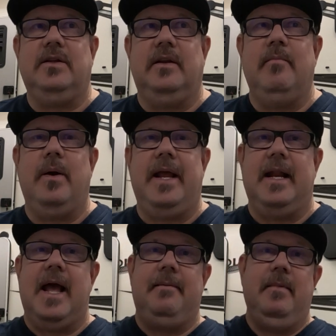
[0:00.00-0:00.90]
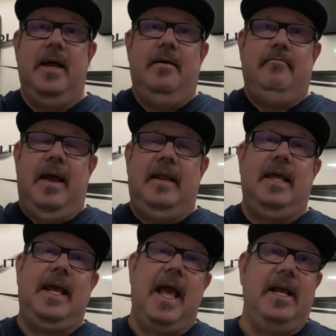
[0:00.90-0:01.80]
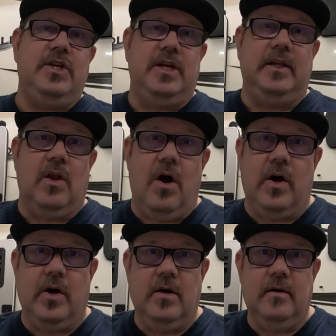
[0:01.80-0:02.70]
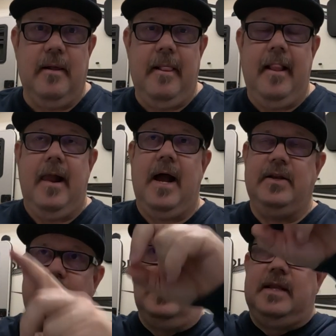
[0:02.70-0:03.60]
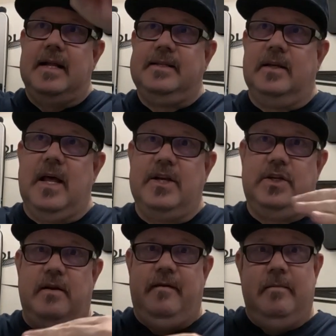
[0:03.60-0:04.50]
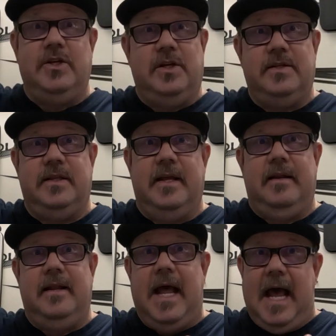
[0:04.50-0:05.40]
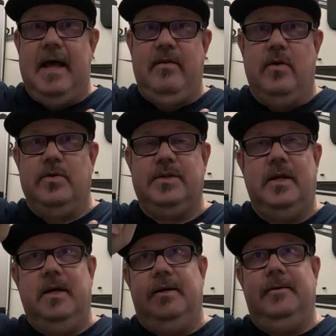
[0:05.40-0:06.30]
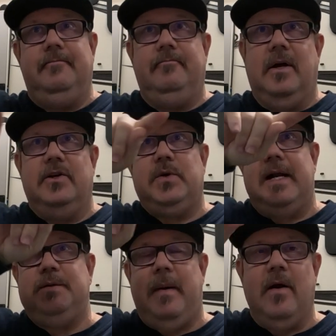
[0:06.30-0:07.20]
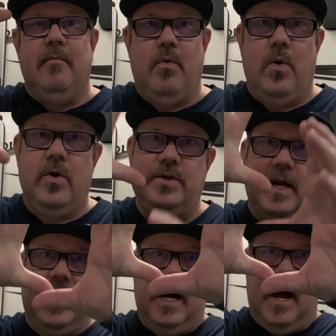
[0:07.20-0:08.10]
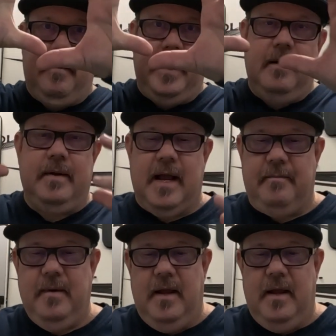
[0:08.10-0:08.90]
the liberty and I made the gang sheet longer. I took that selection of images that had those transparent borders, and I copied them and I